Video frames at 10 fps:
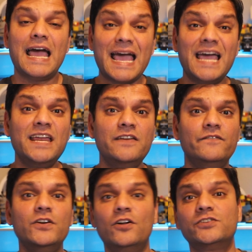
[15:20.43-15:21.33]
And
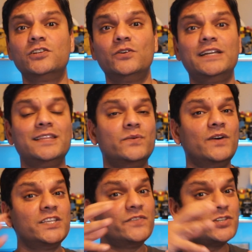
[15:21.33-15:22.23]
we also looked at the
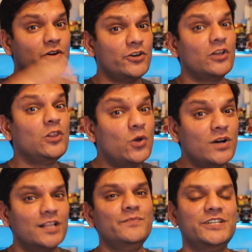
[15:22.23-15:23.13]
ones which are on your
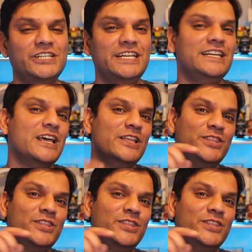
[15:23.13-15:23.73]
local machine,